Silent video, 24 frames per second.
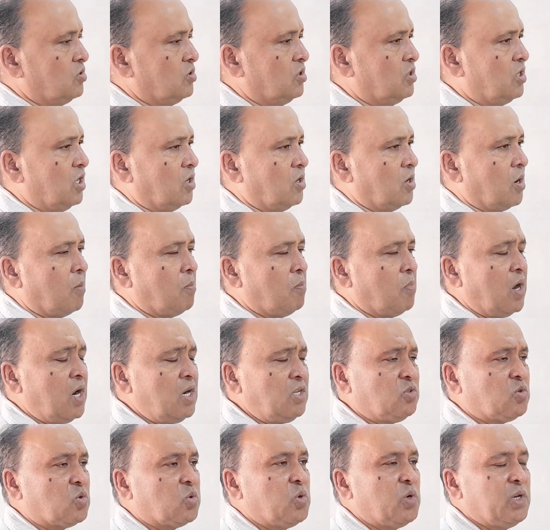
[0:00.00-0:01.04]
The
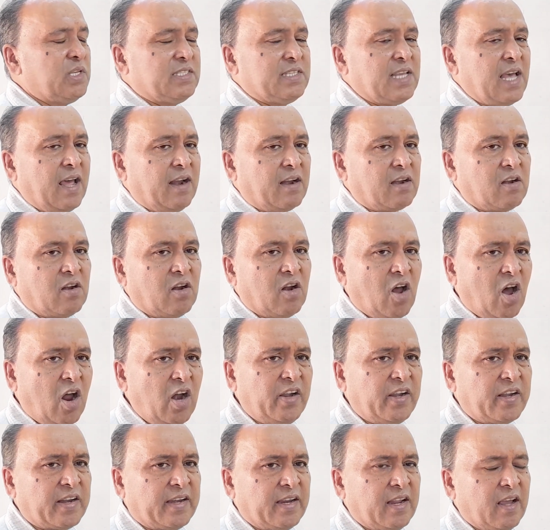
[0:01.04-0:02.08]
numbers which are
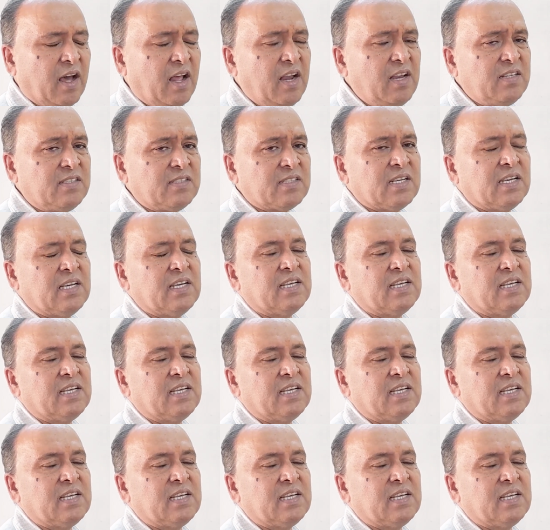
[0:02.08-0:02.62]
not real,